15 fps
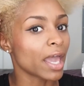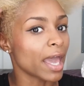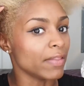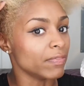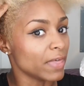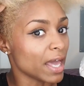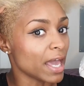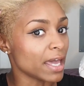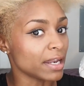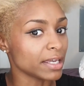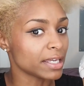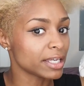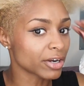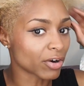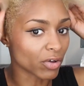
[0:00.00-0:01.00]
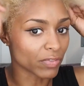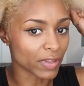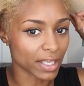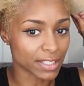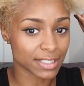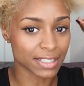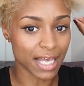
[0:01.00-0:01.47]
And then here on
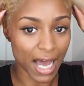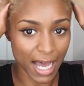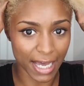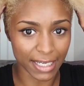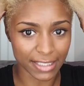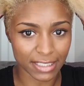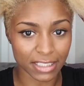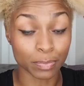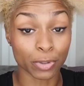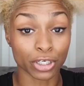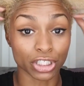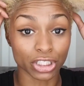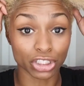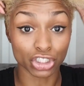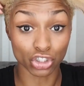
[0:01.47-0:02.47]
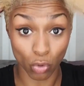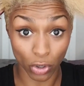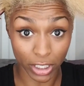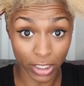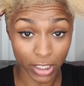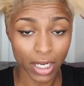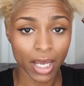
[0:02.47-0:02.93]
the sides it's pretty
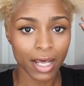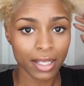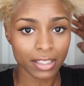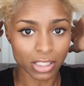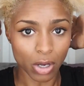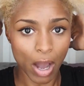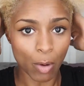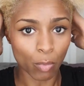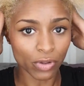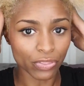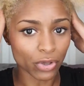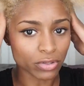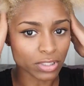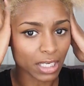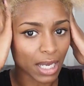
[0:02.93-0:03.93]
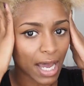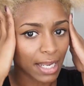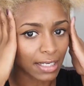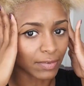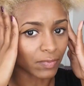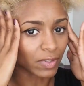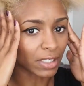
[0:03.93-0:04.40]
short. So I want those to
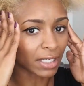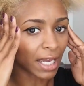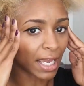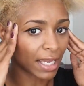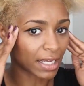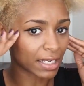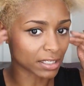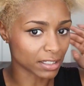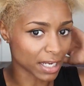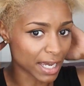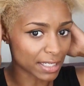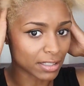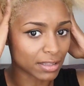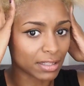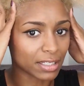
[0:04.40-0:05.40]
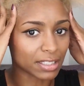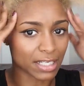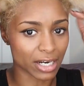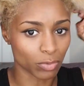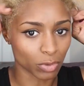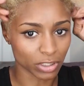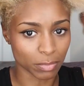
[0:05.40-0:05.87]
kind of lay like this.
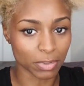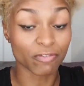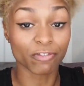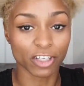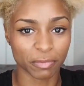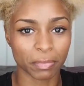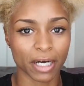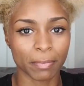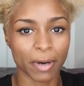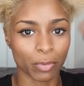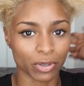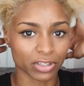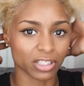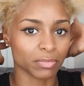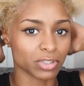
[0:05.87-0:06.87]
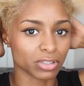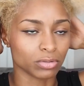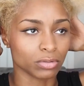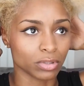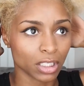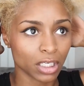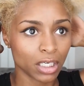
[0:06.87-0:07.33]
I don't want them to flip up. I want them to
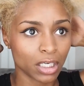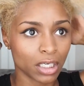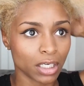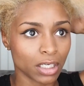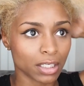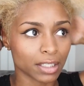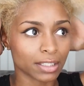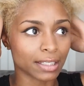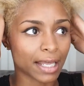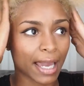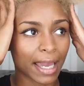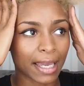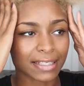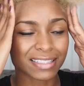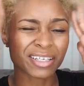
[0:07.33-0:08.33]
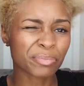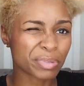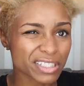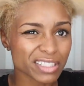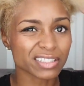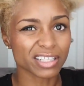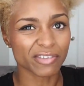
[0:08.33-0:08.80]
lay. Some
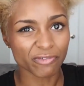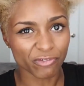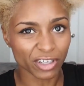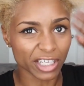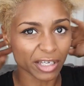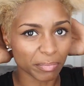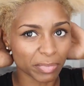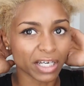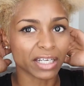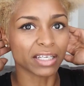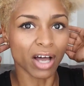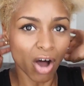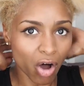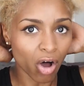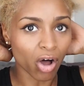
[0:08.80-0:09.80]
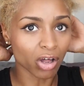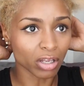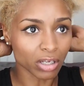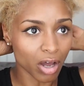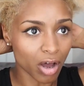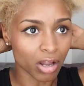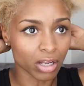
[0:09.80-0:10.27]
pieces can flip, but
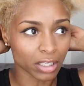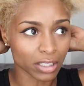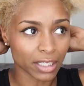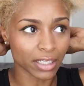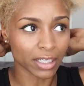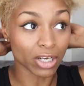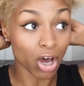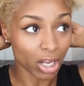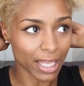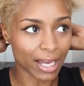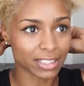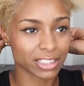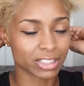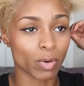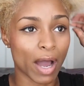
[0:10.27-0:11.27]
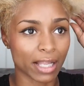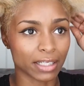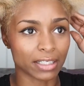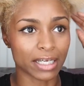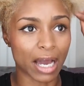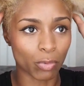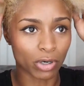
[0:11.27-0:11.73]
in all
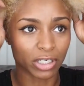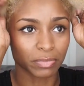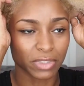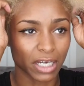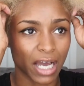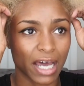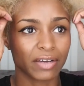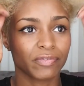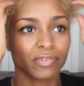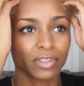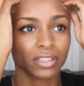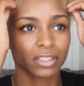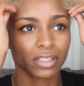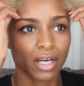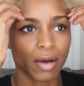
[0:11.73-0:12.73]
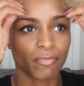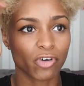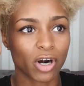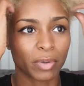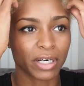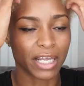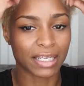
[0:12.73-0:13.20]
actuality, I want them to kind of come
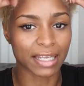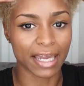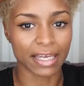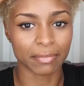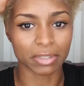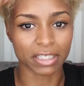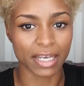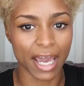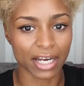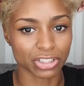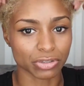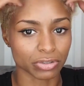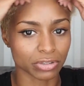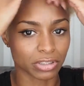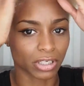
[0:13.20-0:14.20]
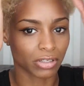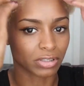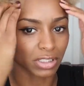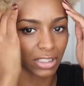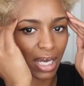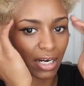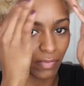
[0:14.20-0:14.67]
forward and lay and be natural, you know,
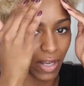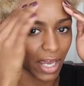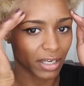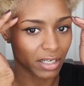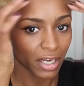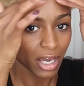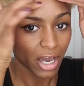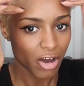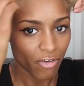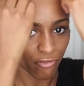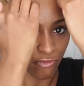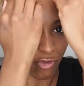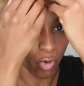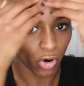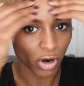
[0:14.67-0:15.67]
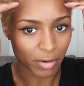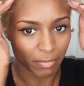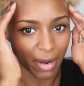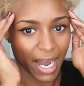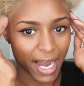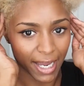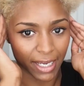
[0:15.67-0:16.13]
just kind of like form
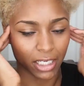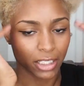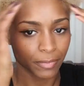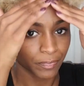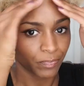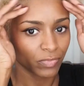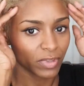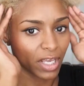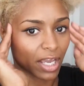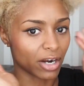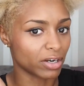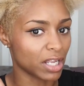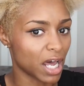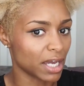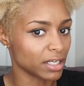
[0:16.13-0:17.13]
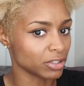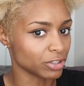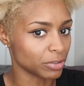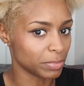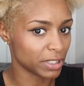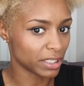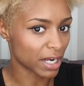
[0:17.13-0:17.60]
my hairline a
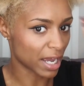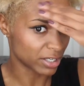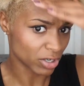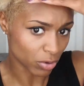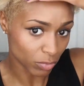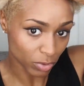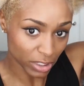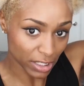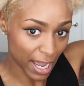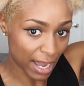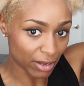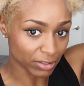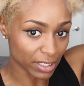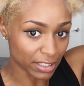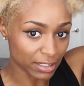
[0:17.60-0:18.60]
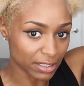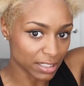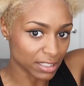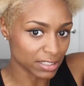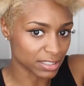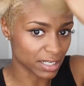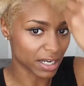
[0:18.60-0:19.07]
little bit. I don't want it out like
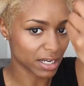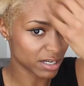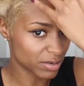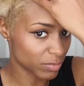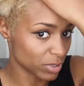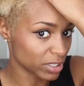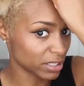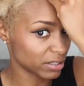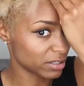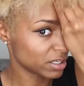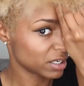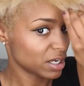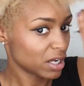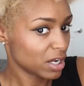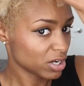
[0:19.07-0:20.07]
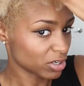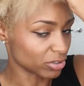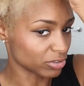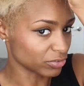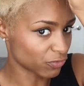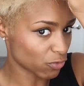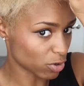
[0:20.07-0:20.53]
this. I kind of want it
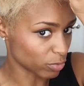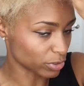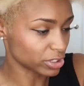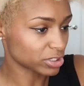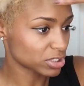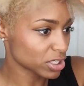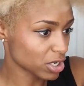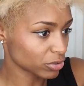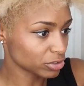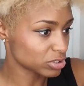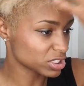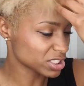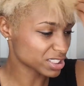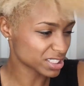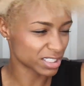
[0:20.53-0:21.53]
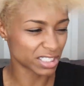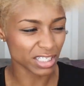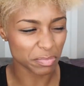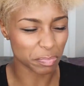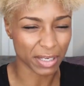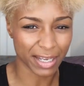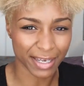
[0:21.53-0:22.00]
curl forward. So you just get
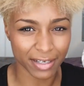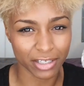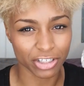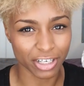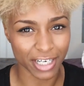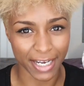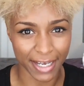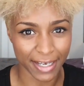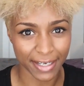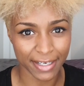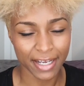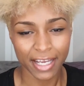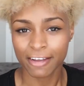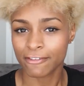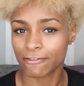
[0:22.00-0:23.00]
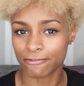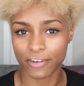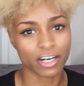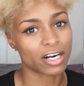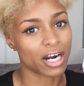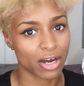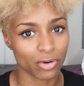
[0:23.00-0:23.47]
a plan in your head,
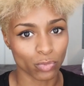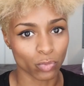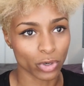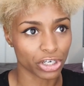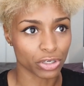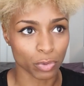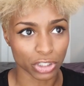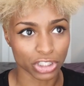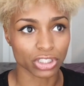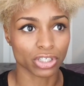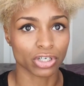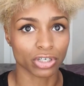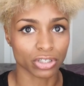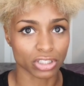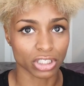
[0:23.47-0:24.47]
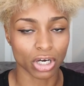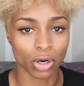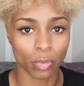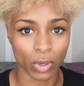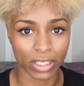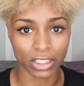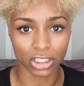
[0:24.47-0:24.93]
figure out where you want your curls to go
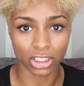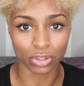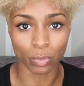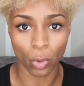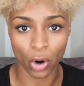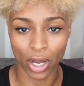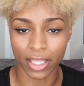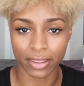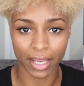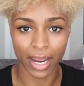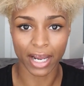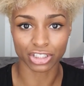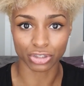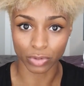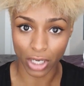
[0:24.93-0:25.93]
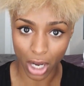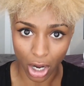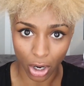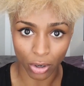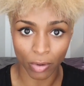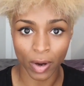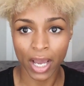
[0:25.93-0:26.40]
and what look you want, and then as you
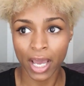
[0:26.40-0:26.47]
go,